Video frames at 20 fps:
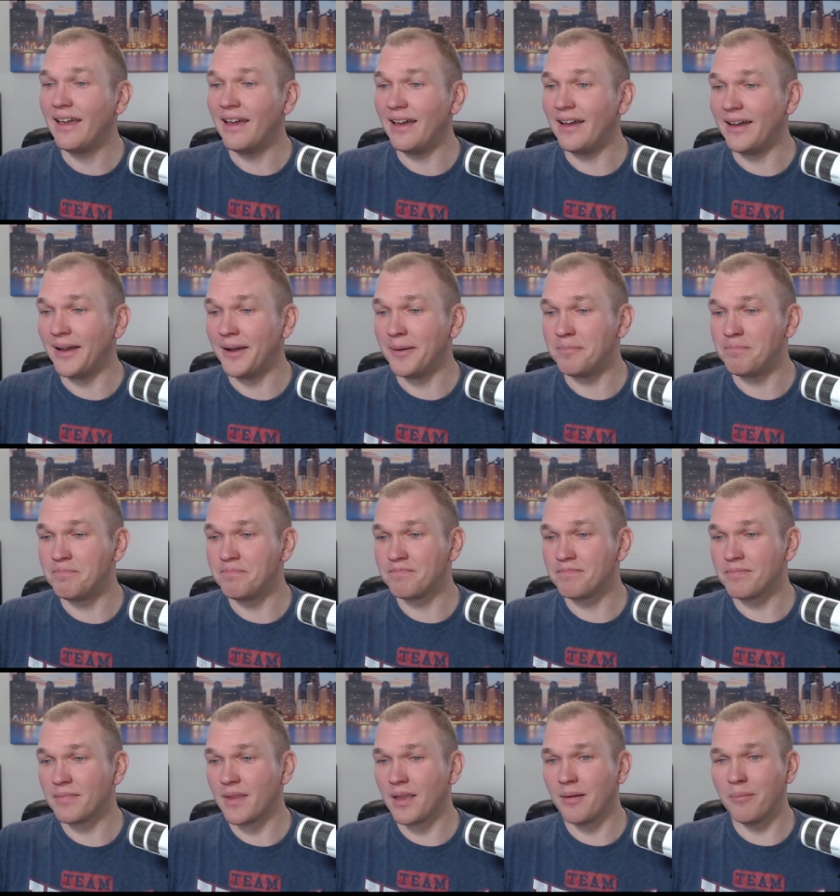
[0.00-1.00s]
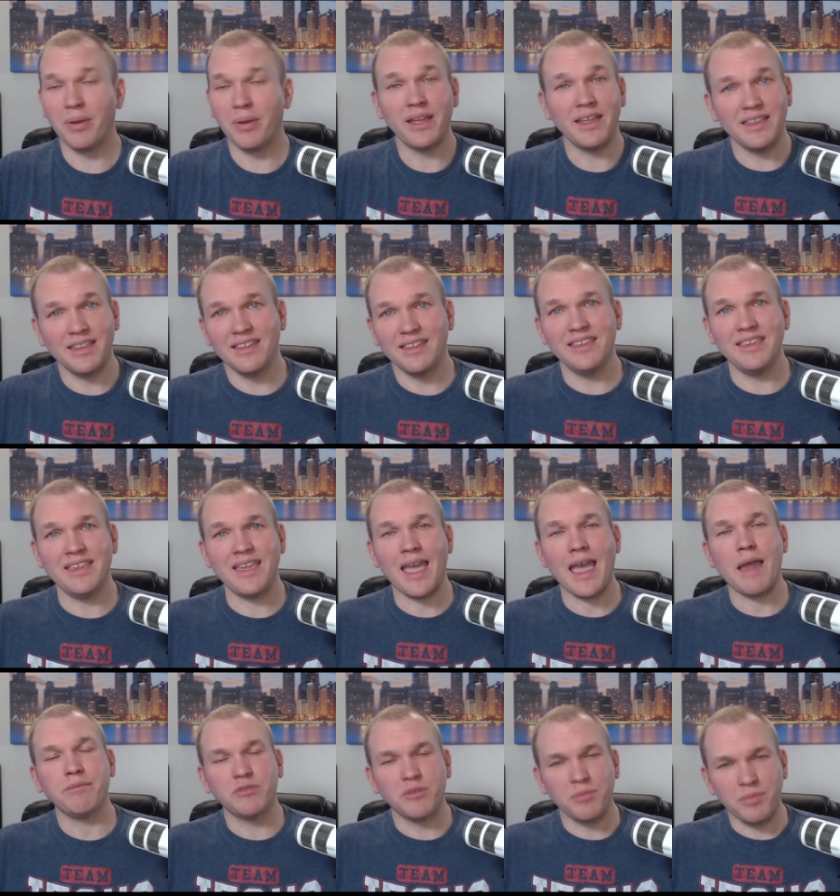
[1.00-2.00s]
But you
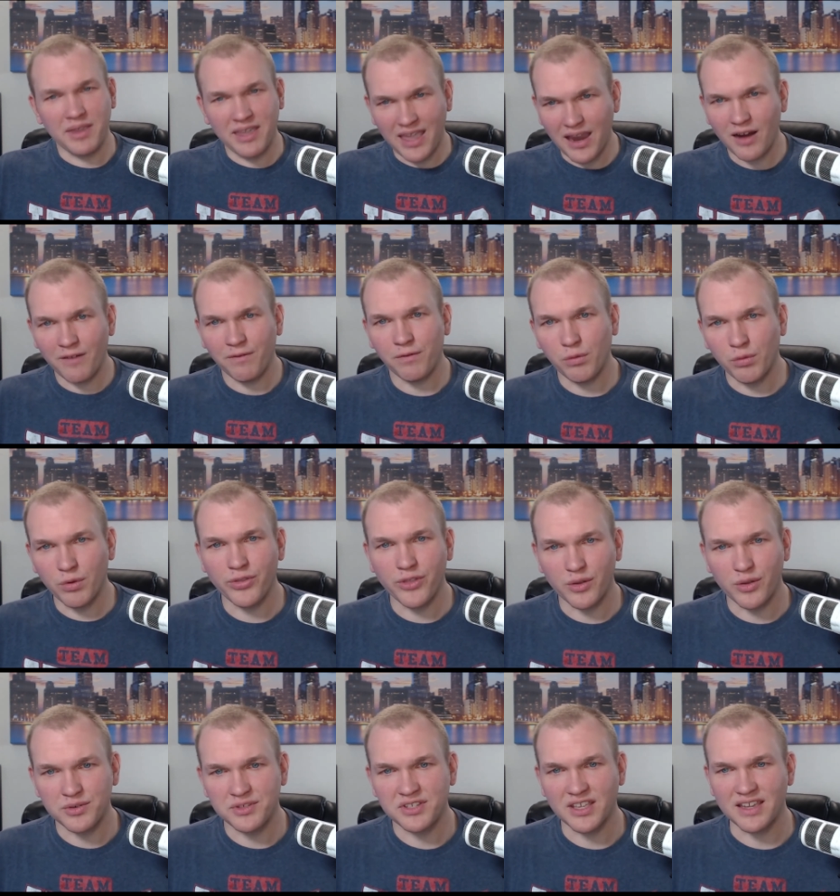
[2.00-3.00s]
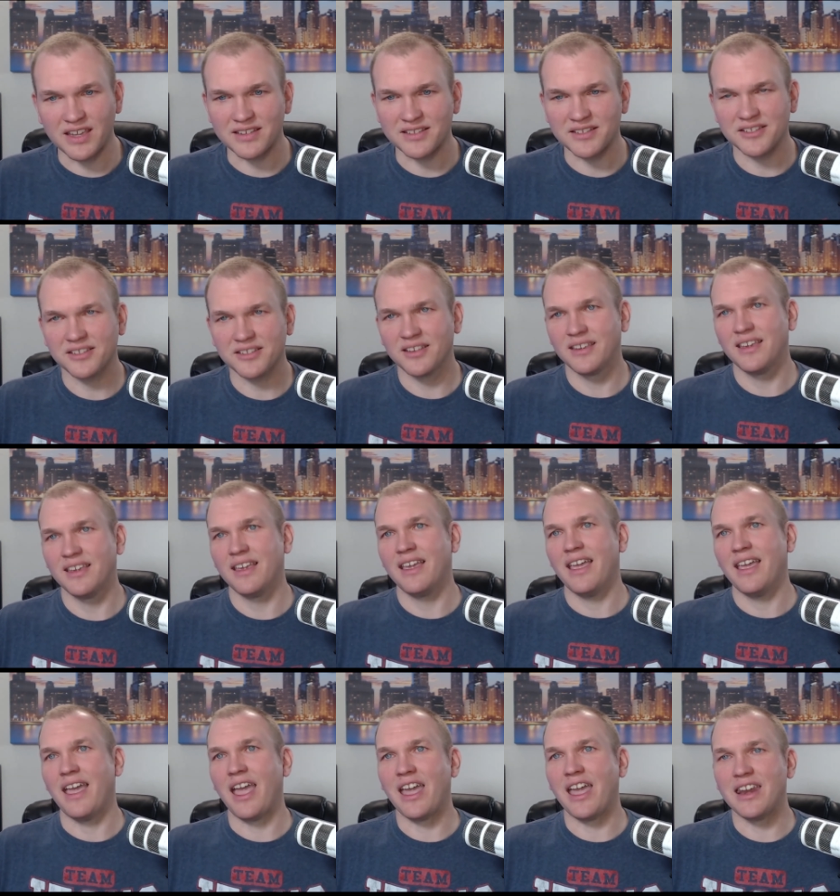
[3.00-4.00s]
have to be careful with those things.
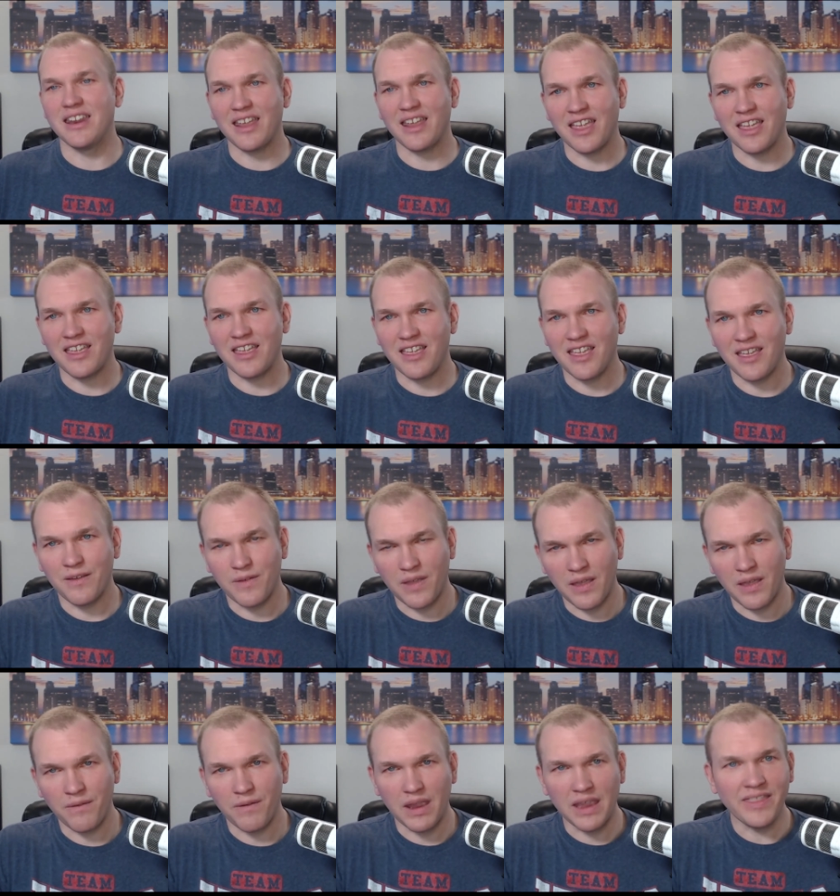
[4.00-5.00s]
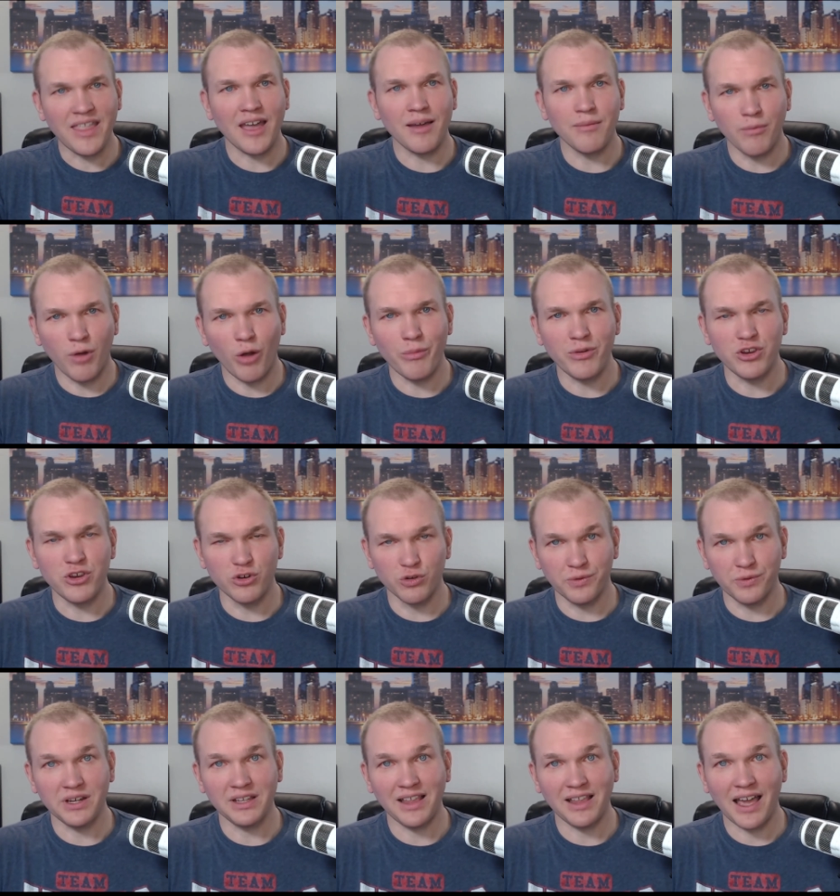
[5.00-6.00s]
And if in that moment you
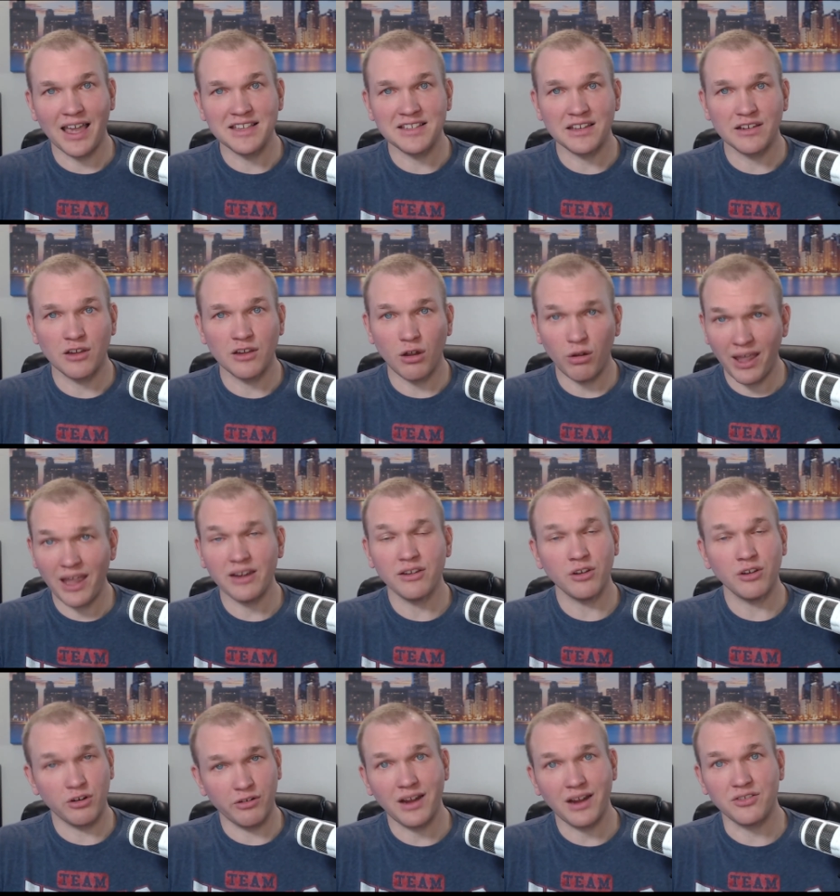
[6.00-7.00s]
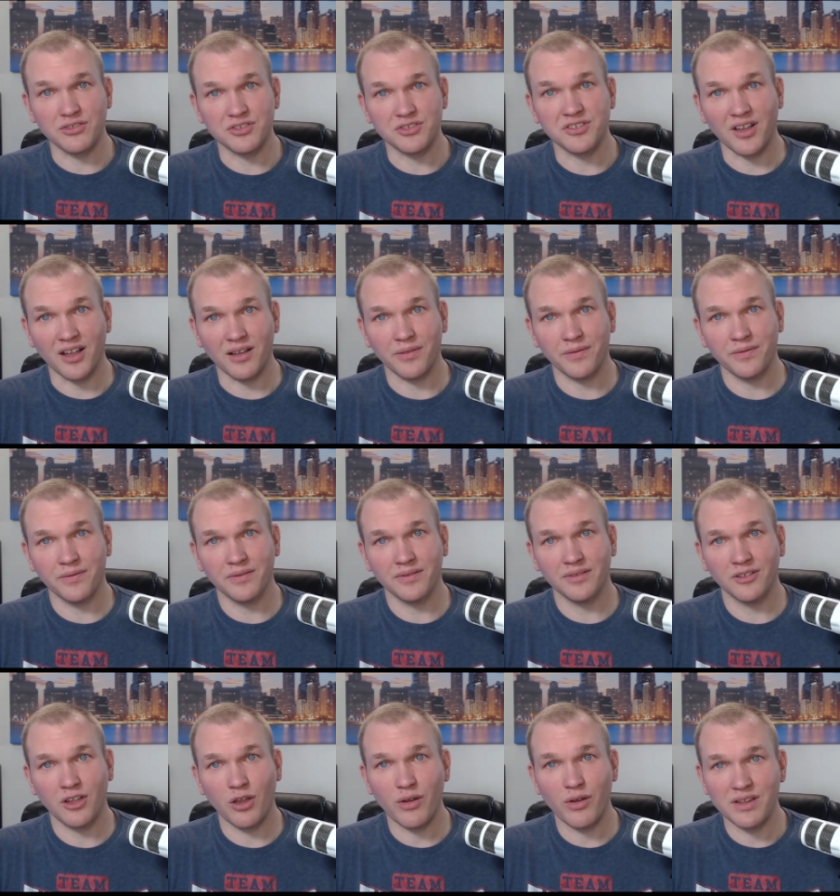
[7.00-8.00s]
realize it, go ahead and correct yourself.
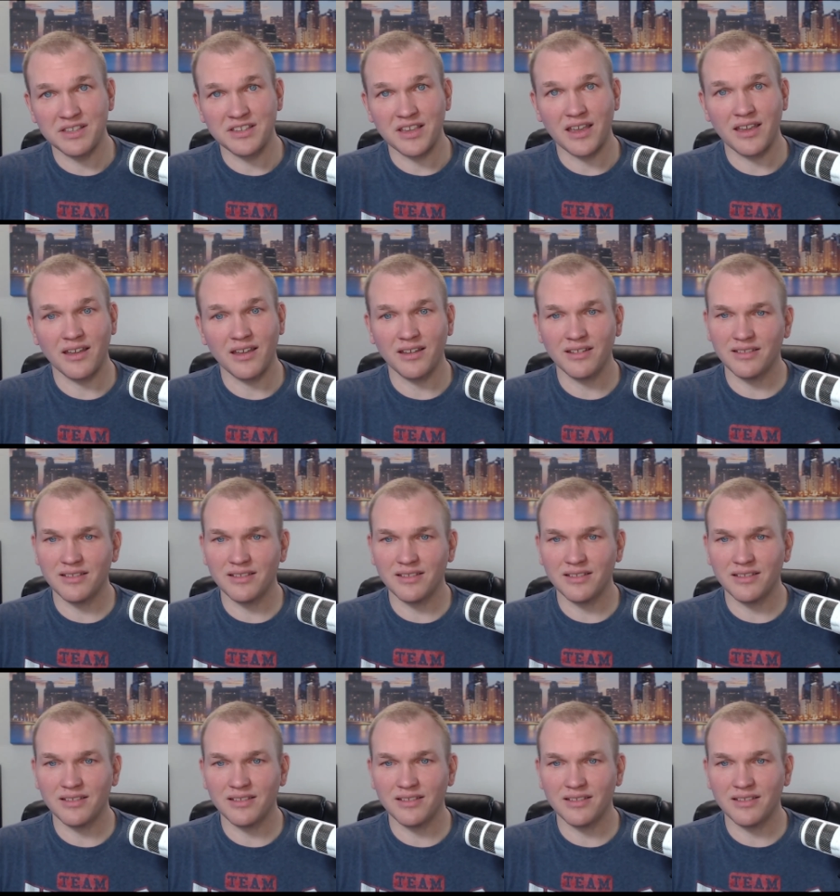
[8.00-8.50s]
Go ahead and say,